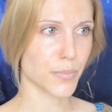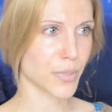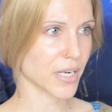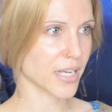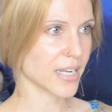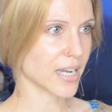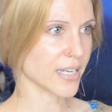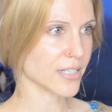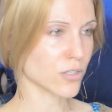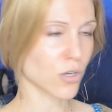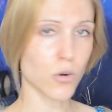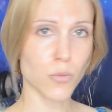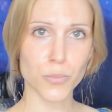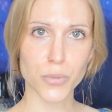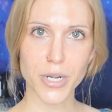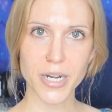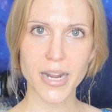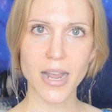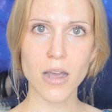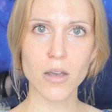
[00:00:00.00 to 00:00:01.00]
but I, I don't
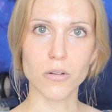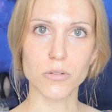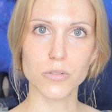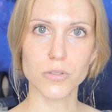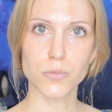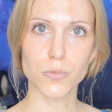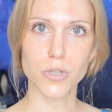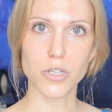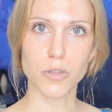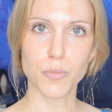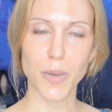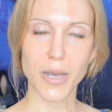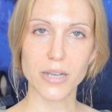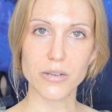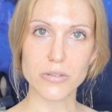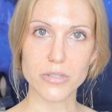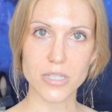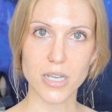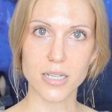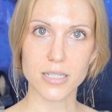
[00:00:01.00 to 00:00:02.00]
break out with
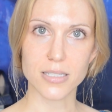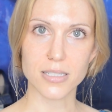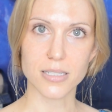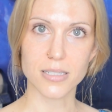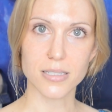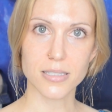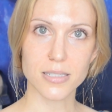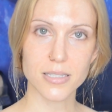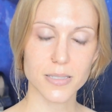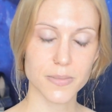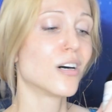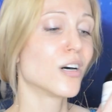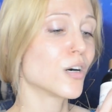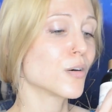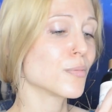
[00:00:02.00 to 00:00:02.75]
Biossance's.